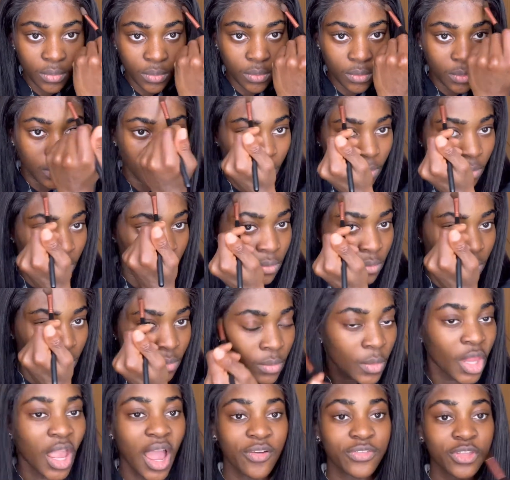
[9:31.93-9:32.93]
to just
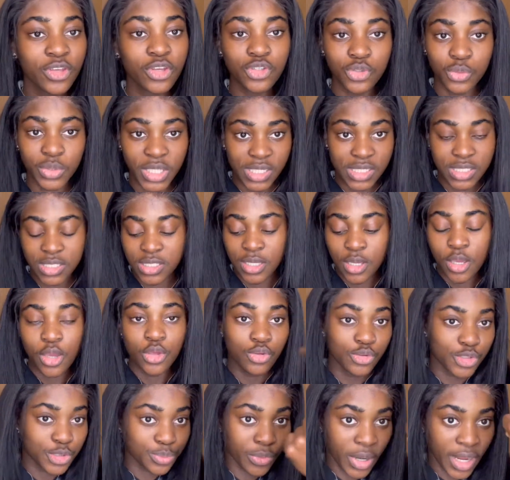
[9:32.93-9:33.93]
like clean it up,
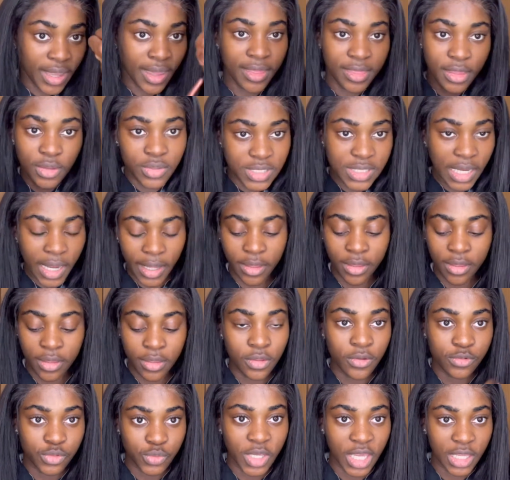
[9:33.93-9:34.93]
and then
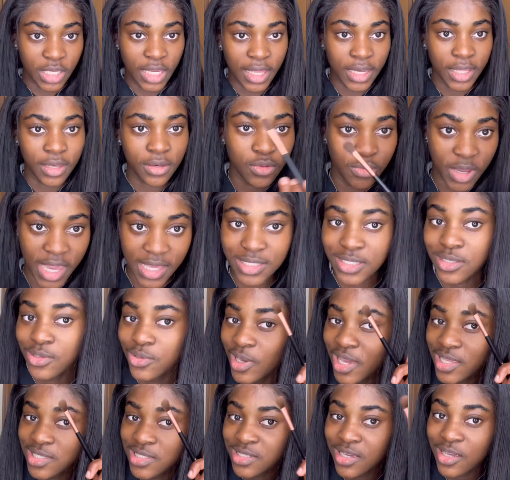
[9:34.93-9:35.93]
spray it and then
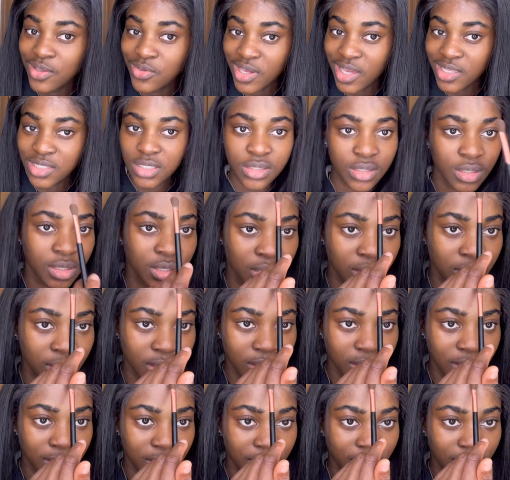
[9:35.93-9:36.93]
tie it up. That's what I
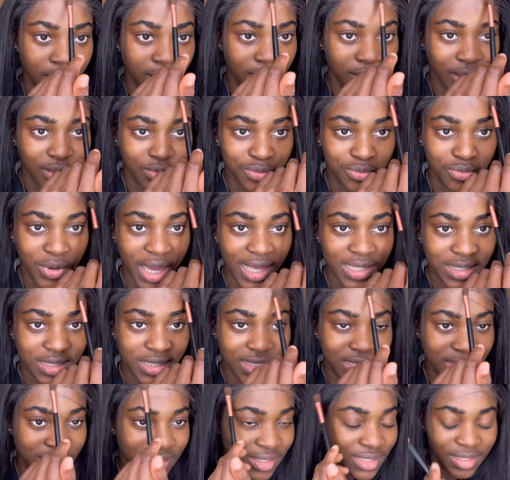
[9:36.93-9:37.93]
said.
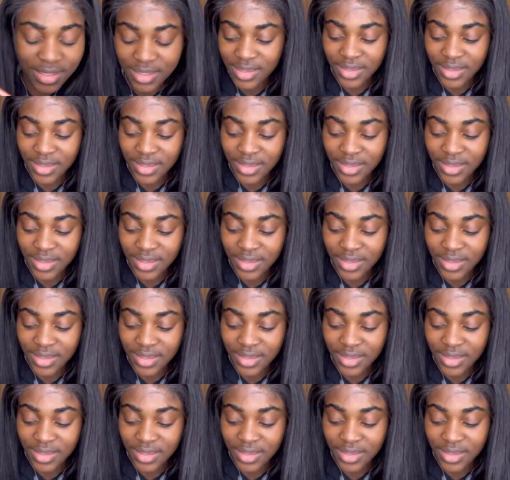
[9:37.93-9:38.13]
Spray it